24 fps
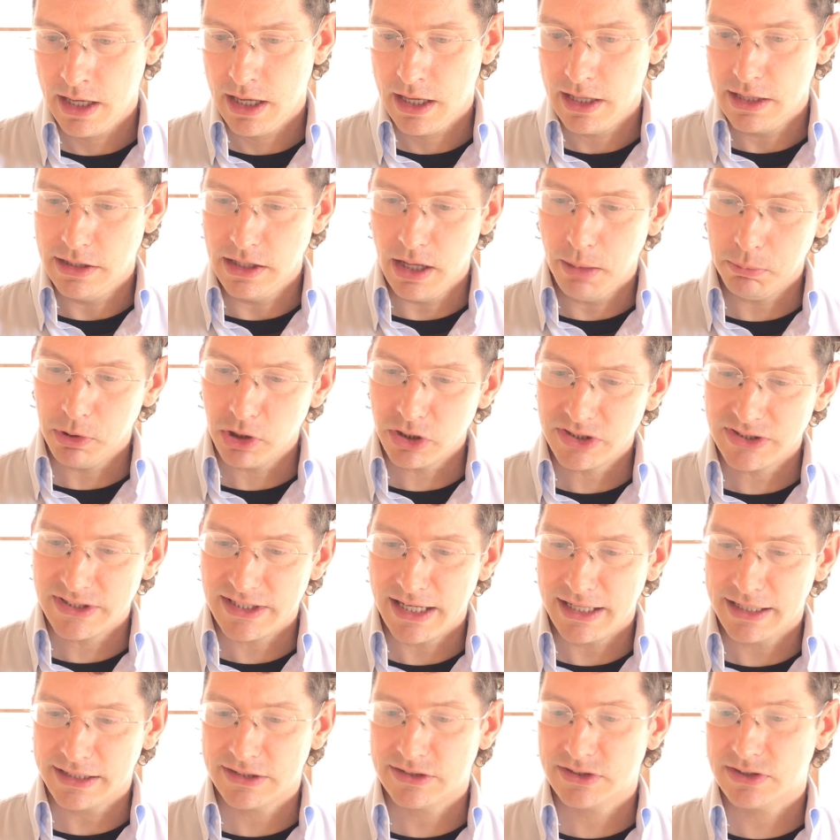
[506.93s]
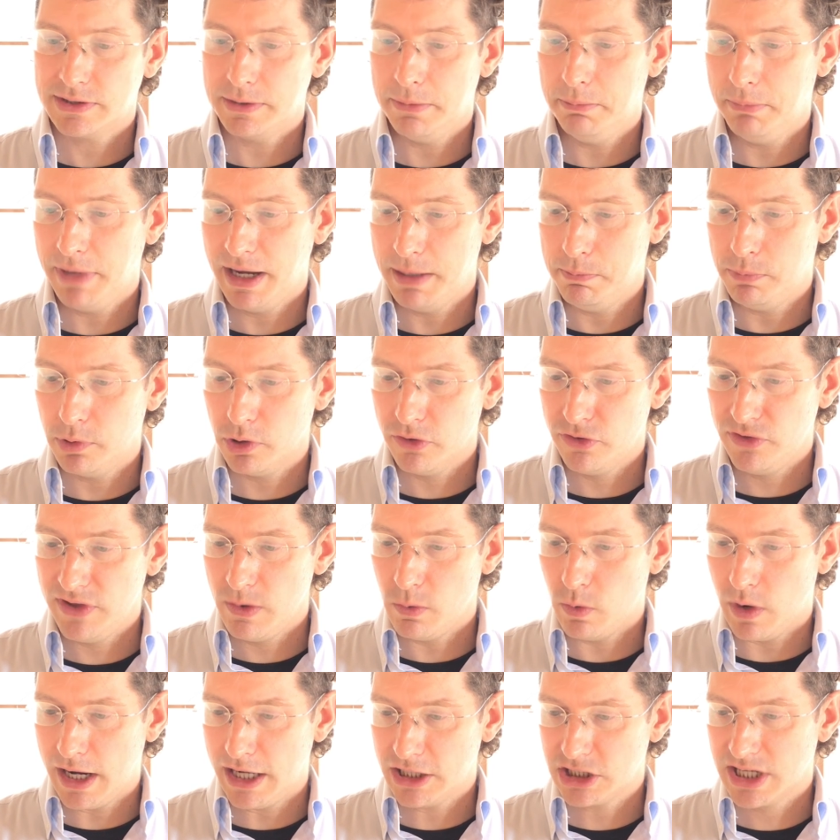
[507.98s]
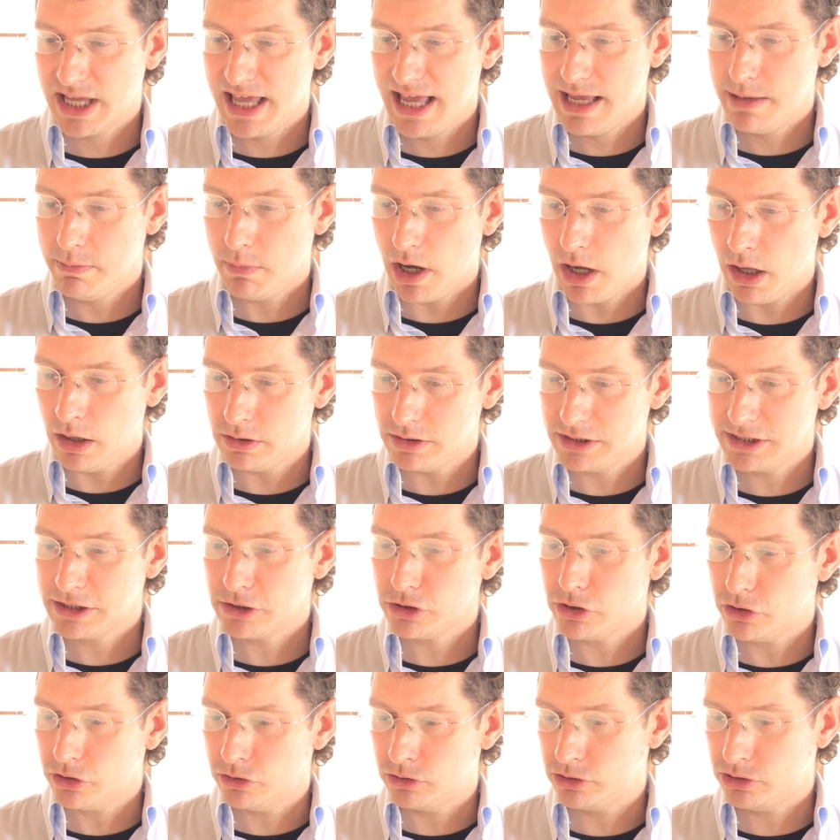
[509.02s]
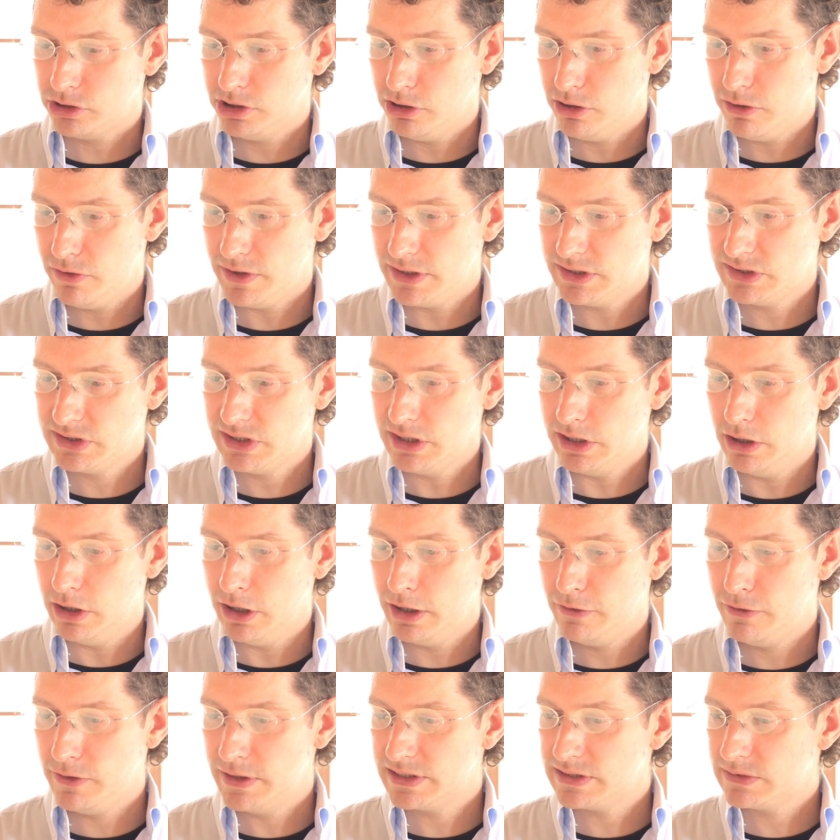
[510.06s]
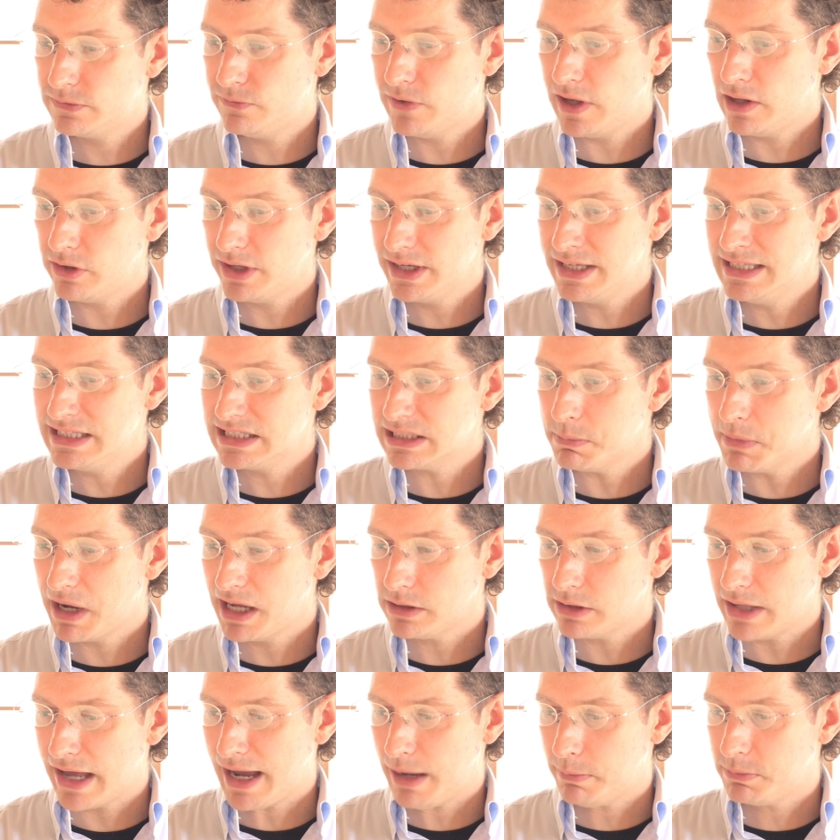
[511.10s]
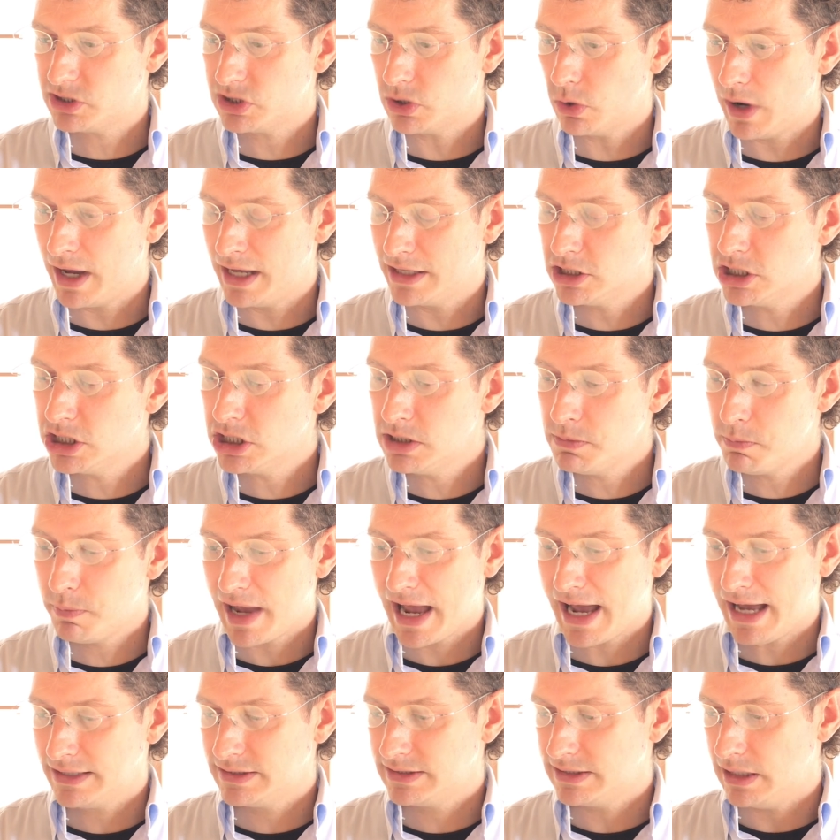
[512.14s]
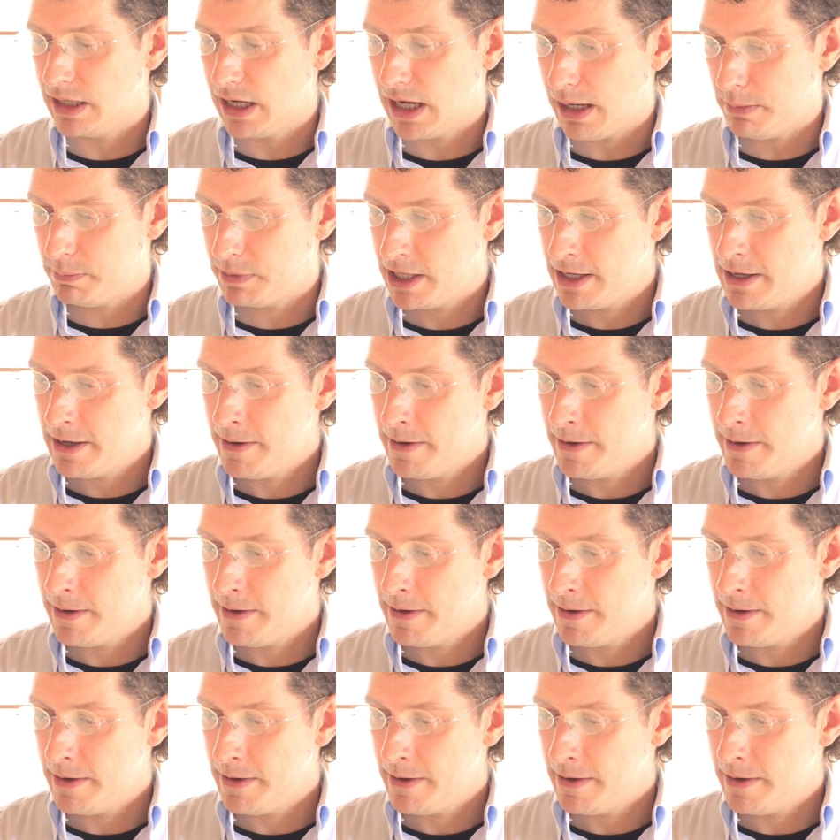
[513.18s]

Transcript: Number six, my birthday watch came a little earlier this year. This fell into my lap, so I couldn't pass it up.